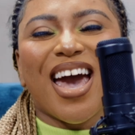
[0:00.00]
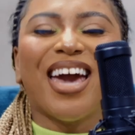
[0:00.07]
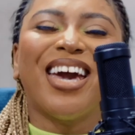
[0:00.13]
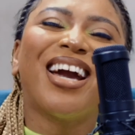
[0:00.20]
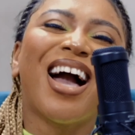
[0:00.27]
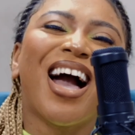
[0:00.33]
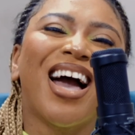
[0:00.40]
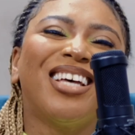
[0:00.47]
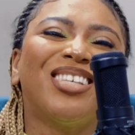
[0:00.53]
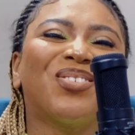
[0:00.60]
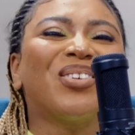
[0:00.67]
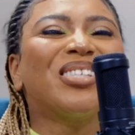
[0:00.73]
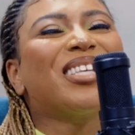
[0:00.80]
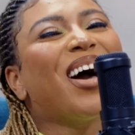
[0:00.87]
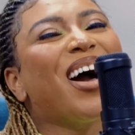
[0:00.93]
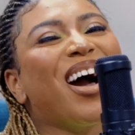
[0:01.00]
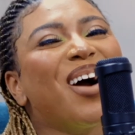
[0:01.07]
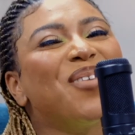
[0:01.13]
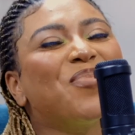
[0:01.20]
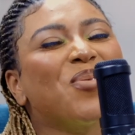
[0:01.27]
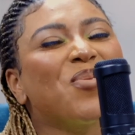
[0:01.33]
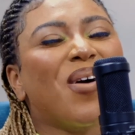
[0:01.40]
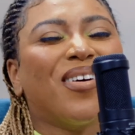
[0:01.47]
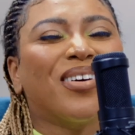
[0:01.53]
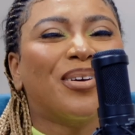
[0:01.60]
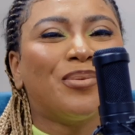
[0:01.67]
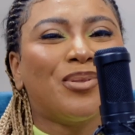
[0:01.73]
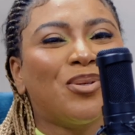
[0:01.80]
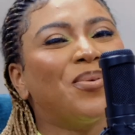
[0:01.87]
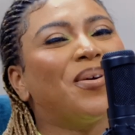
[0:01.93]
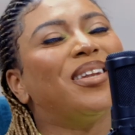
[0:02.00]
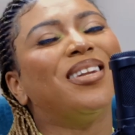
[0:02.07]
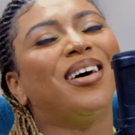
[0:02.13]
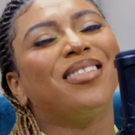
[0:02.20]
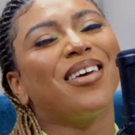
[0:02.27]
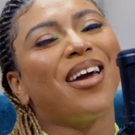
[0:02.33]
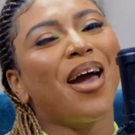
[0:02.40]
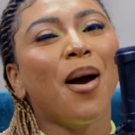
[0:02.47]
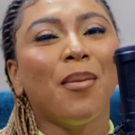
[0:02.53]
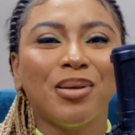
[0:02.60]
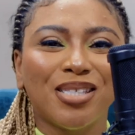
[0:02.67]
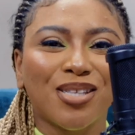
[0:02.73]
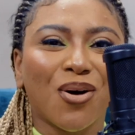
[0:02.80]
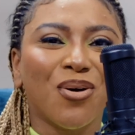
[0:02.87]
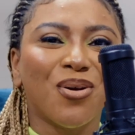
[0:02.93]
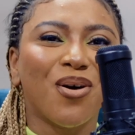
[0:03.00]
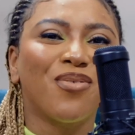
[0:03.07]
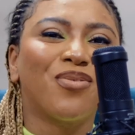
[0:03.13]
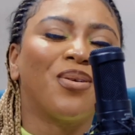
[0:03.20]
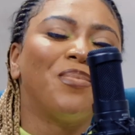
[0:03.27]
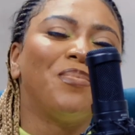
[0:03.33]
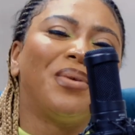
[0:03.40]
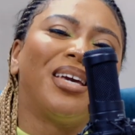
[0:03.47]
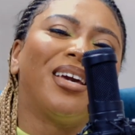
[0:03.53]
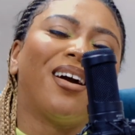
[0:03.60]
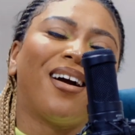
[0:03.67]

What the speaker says: Hey guys, what's up? Welcome to another episode of Me,